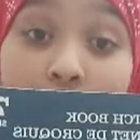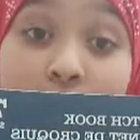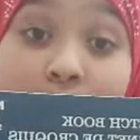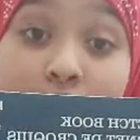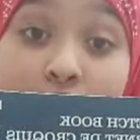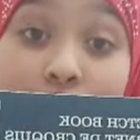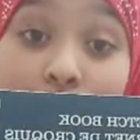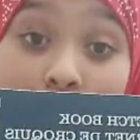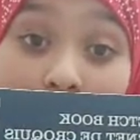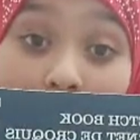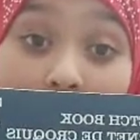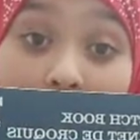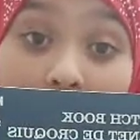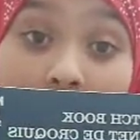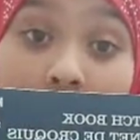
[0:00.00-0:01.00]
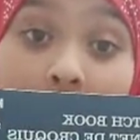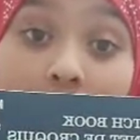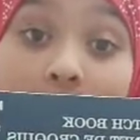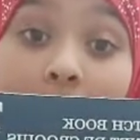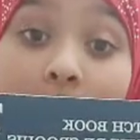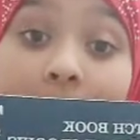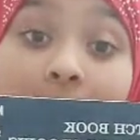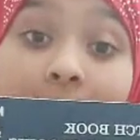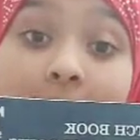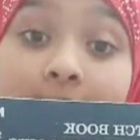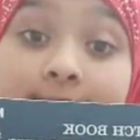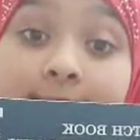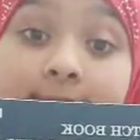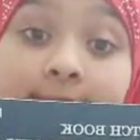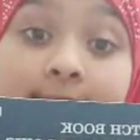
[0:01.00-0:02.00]
for drawing
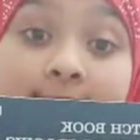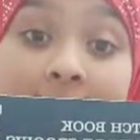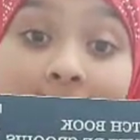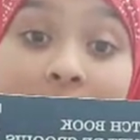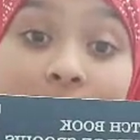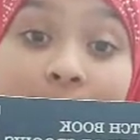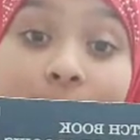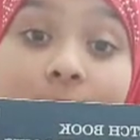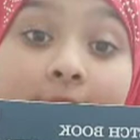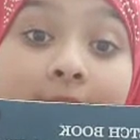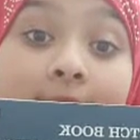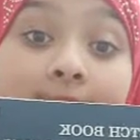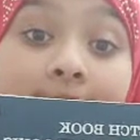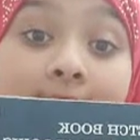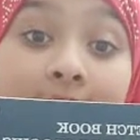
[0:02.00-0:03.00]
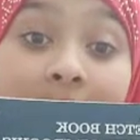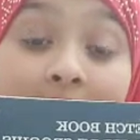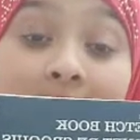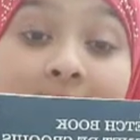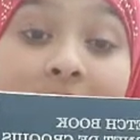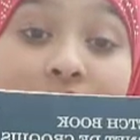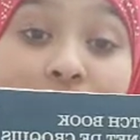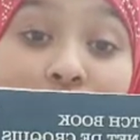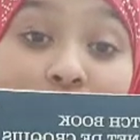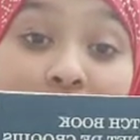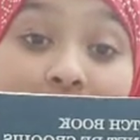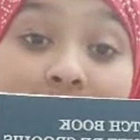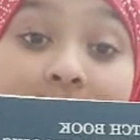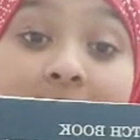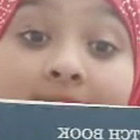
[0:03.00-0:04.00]
because it's a sketchbook. It has 70
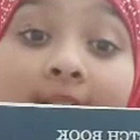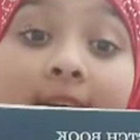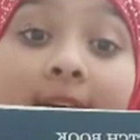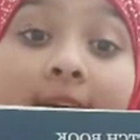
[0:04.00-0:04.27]
sheets.